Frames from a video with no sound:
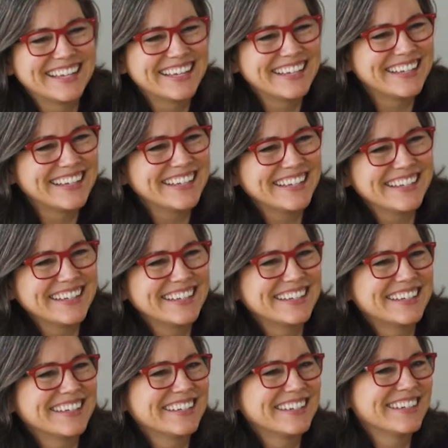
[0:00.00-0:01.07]

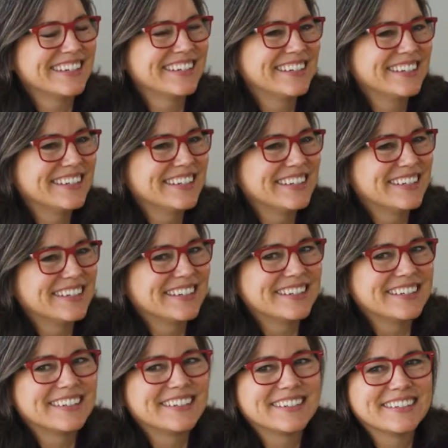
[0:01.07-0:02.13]

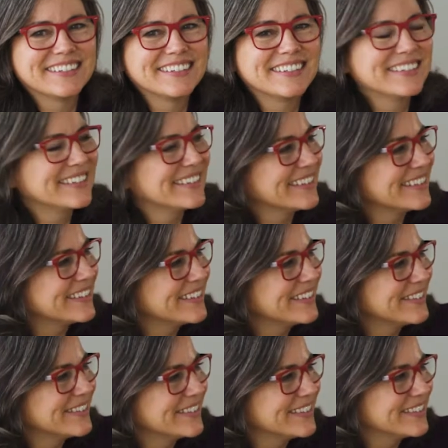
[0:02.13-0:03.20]

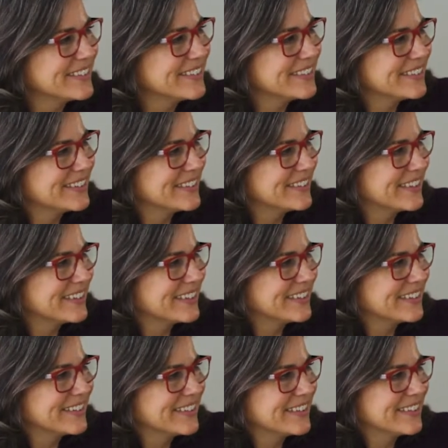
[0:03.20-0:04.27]

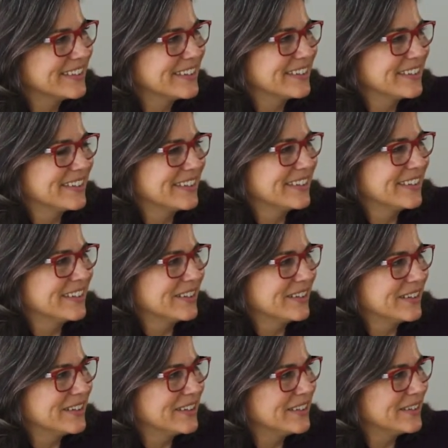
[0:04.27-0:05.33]

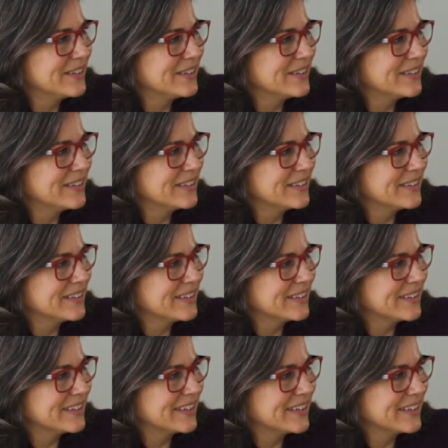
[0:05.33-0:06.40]

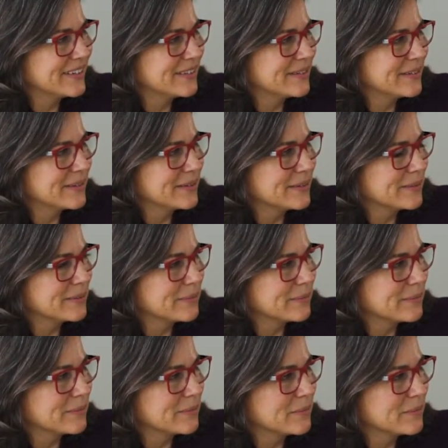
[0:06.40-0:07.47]

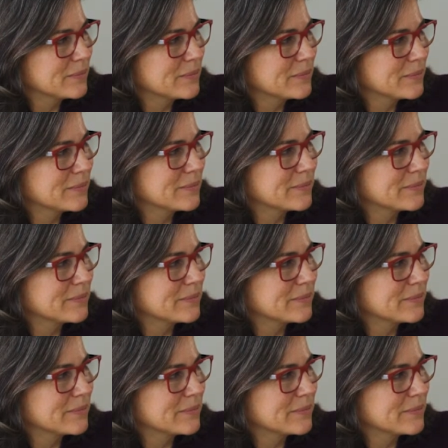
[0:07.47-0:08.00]
This person isn't speaking.